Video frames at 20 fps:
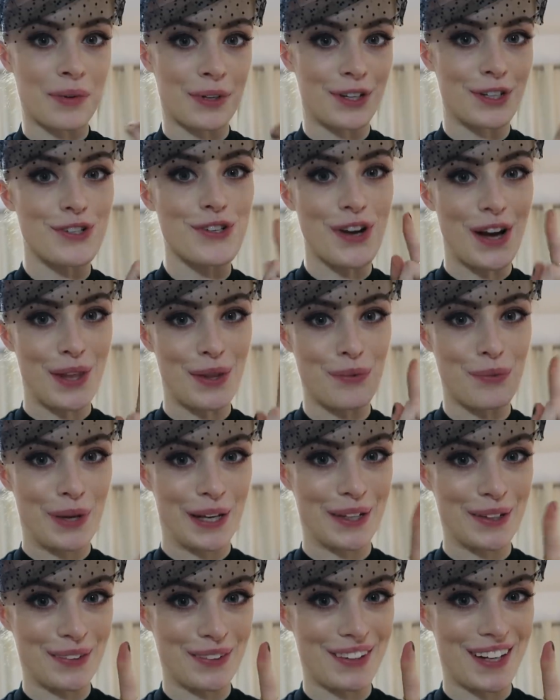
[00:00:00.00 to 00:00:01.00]
I'm going to try the
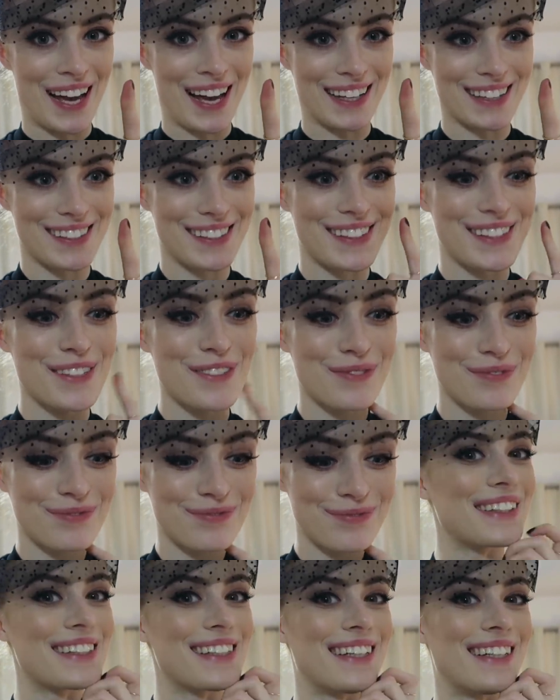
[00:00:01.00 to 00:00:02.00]
wig on next.
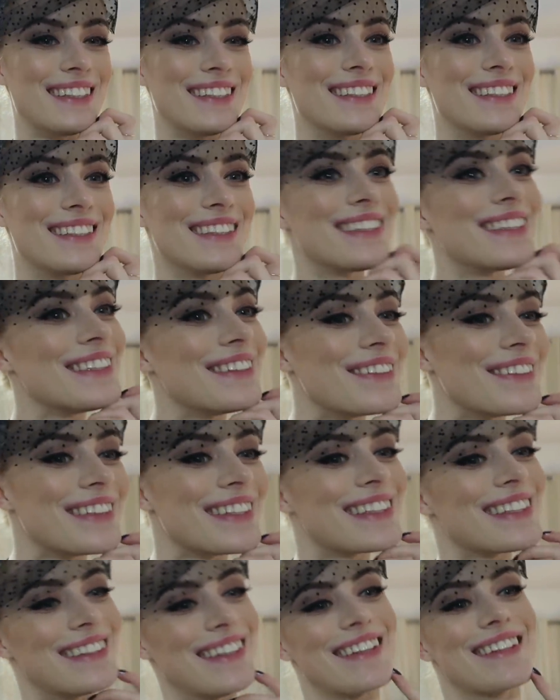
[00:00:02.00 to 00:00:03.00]
I'm excited to see what
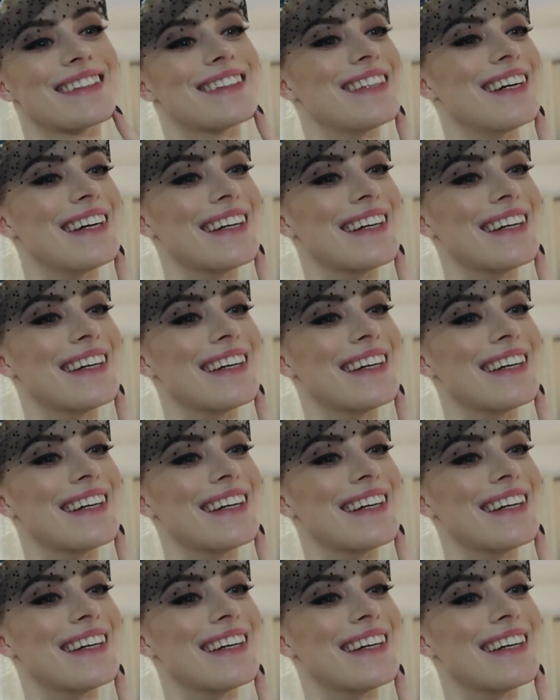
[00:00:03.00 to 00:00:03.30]
this looks